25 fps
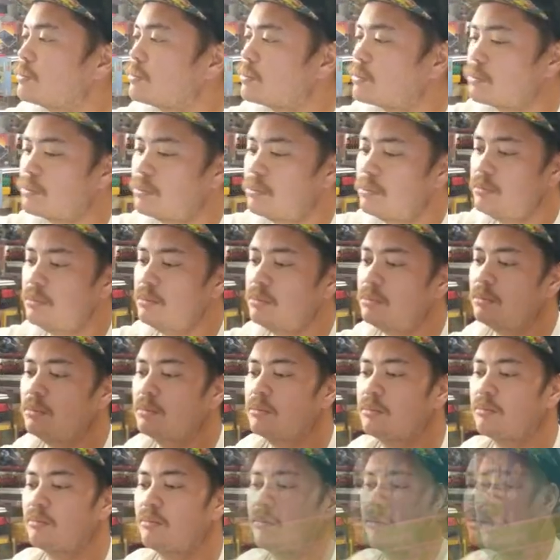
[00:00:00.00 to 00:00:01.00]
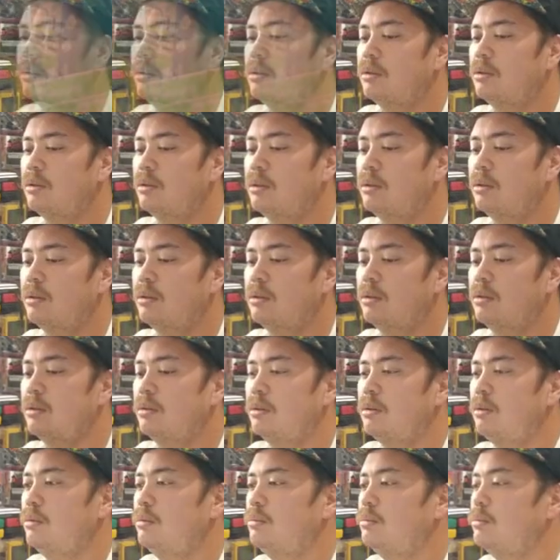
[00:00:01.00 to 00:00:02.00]

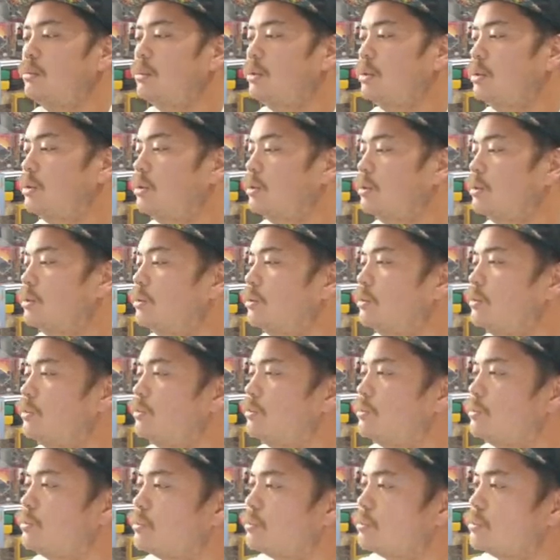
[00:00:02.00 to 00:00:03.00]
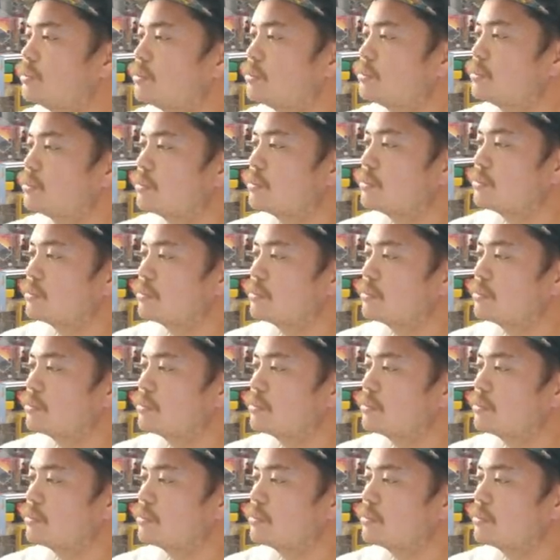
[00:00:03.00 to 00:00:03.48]
(no one is talking)